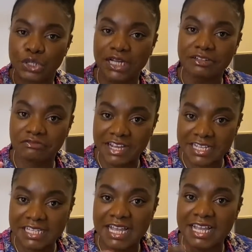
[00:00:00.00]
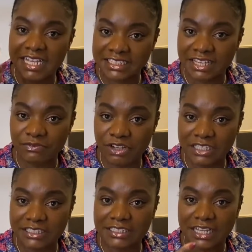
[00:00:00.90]
can raise a
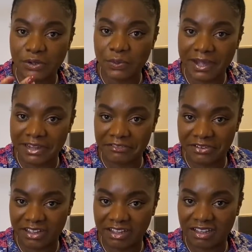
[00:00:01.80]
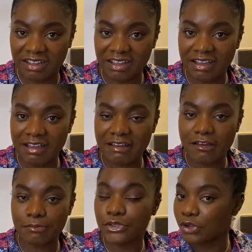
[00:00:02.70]
safeguarding inquiry,
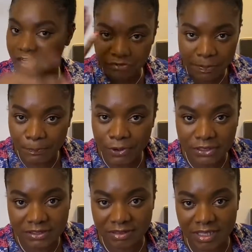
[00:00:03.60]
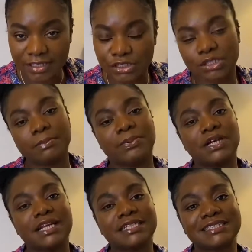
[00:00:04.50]
you can report things to the
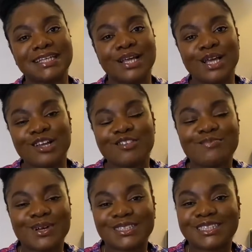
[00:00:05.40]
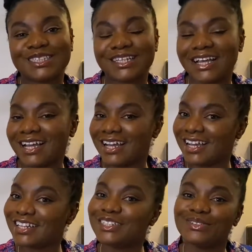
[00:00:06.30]
police, but
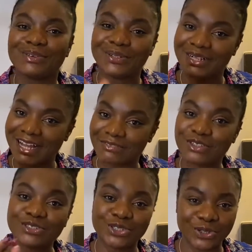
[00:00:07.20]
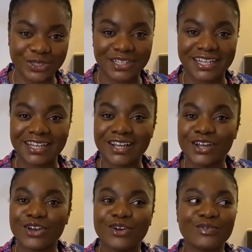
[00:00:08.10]
you will have the joy
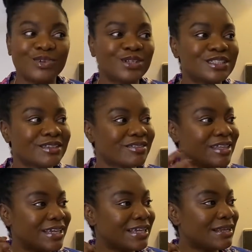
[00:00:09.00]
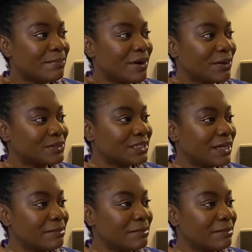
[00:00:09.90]
of not thinking about